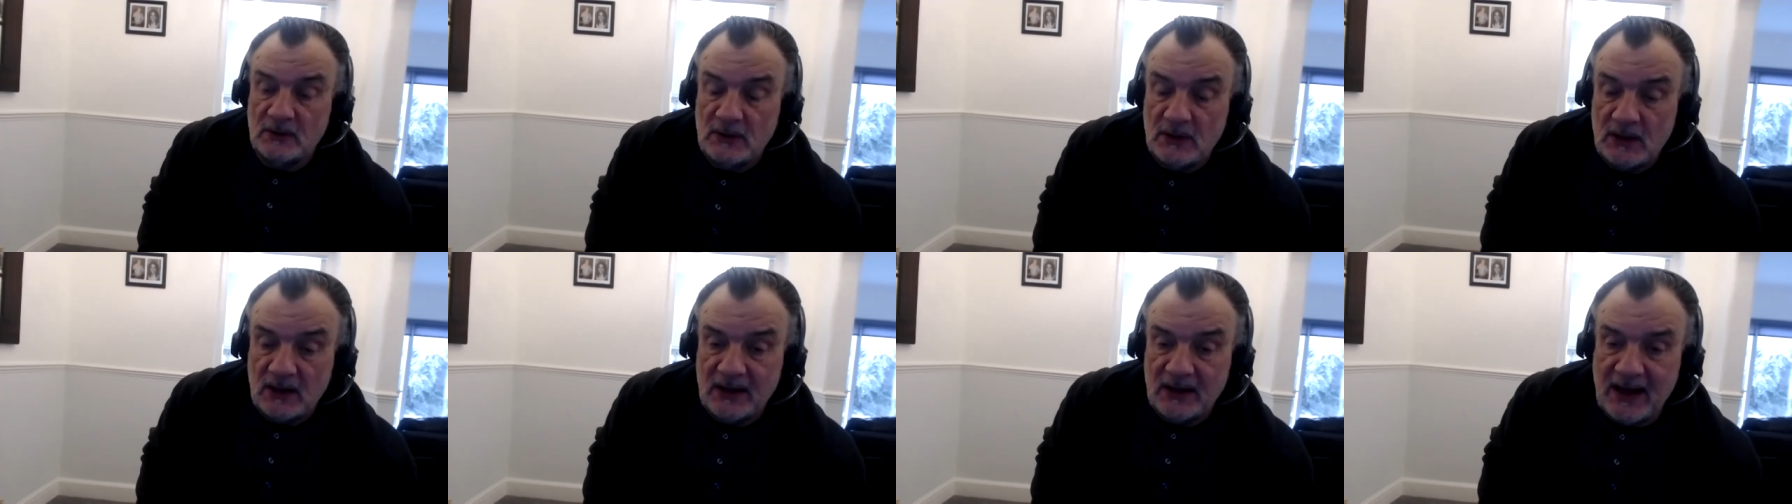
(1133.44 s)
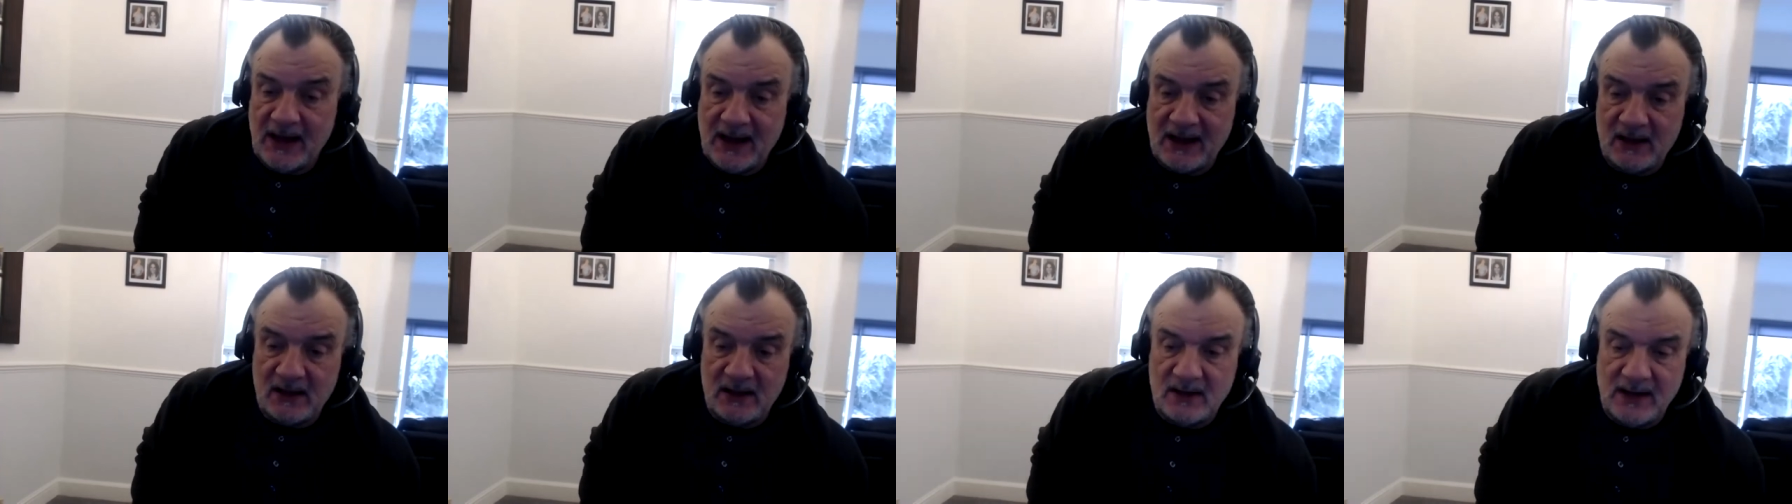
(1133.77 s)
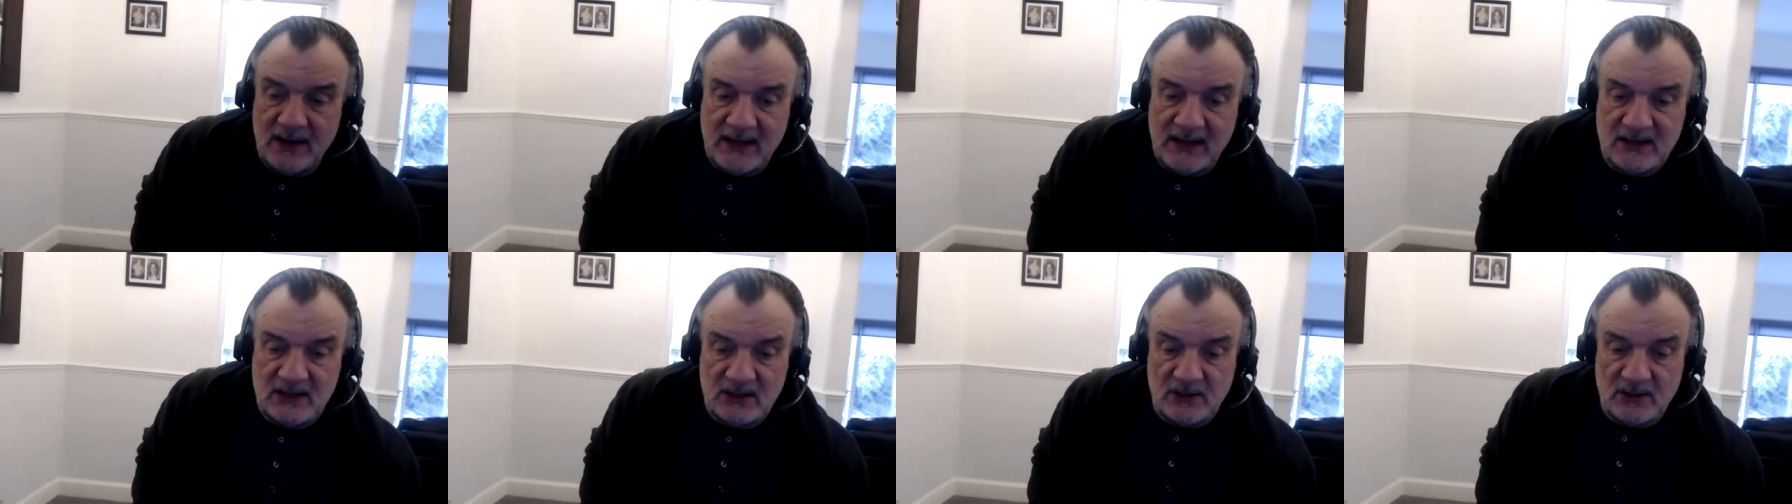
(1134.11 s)
lack,
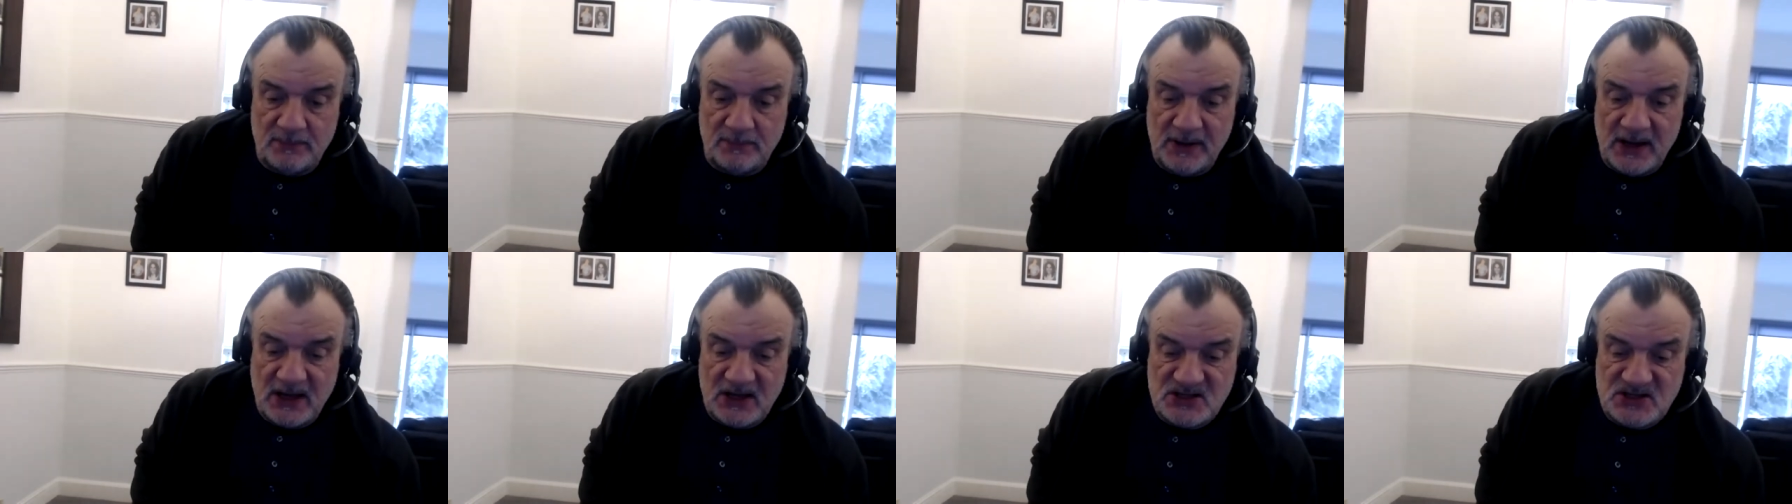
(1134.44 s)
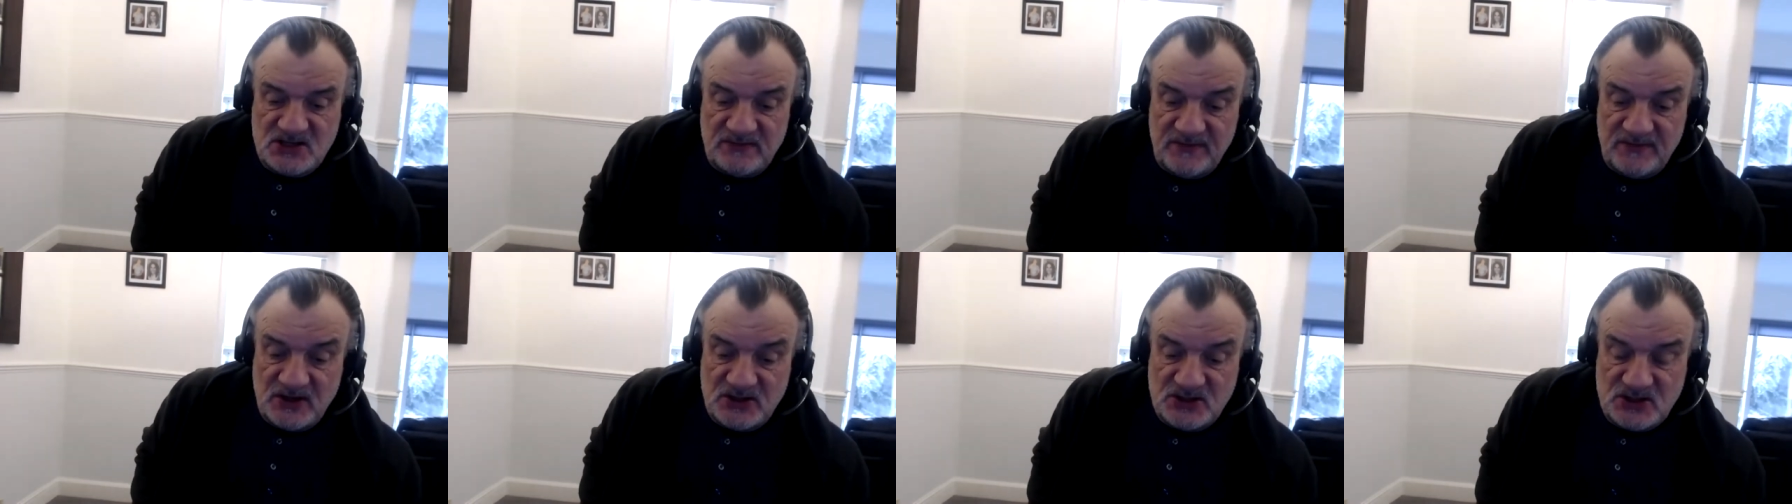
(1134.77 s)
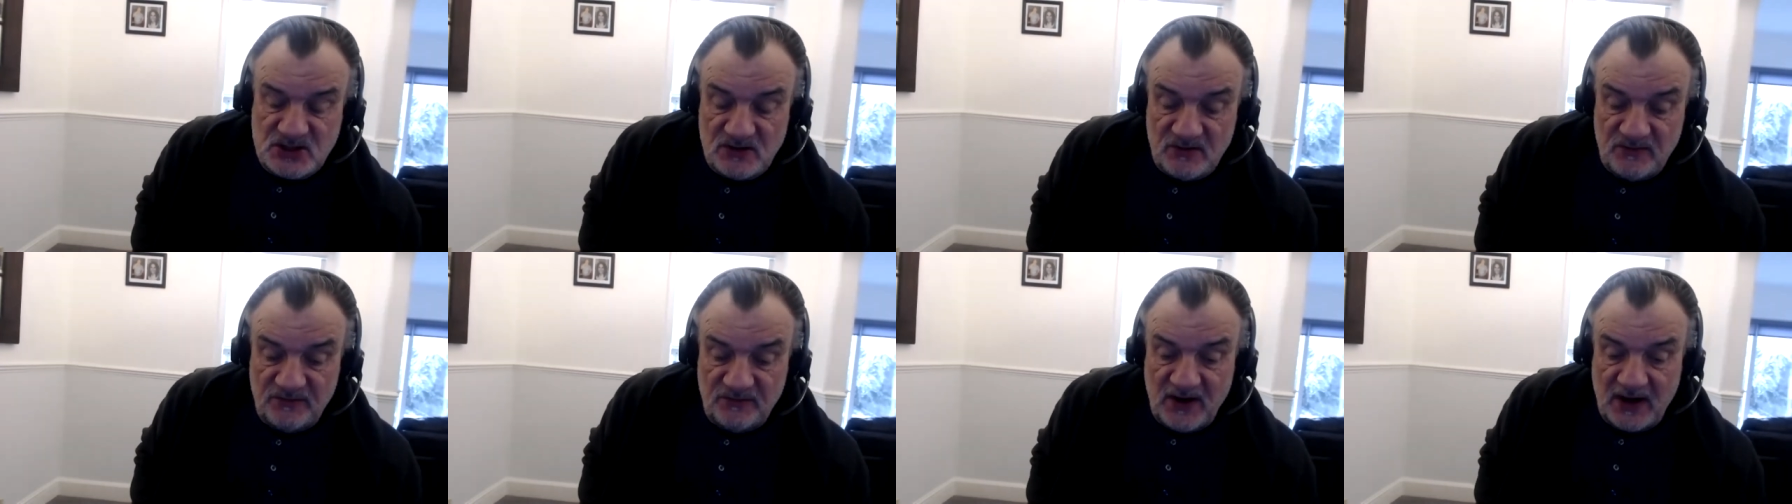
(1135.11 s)
lack of competitive edge
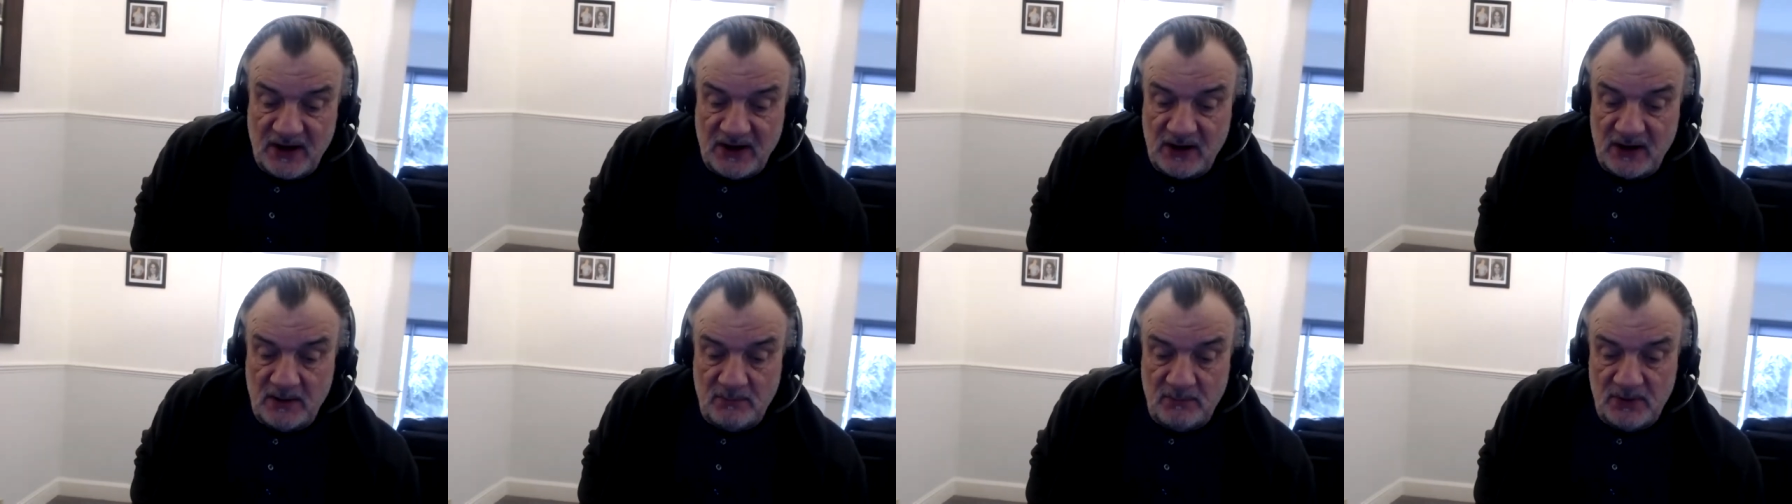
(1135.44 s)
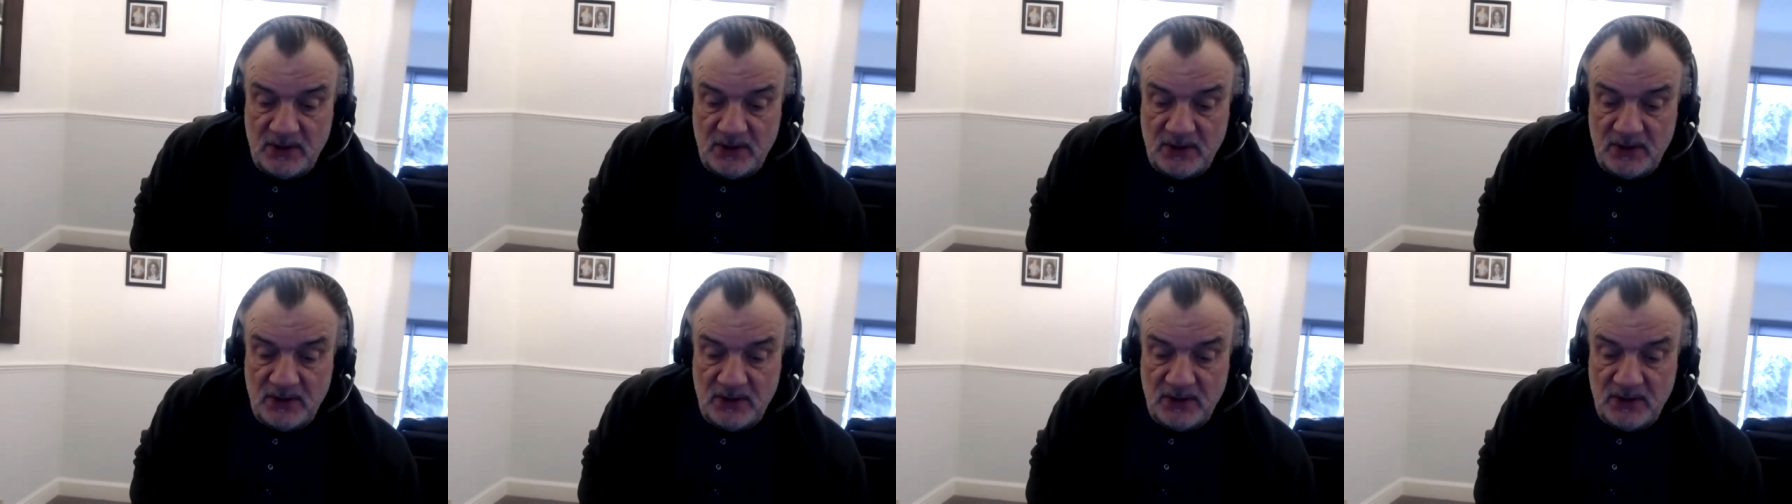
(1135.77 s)
and the fact that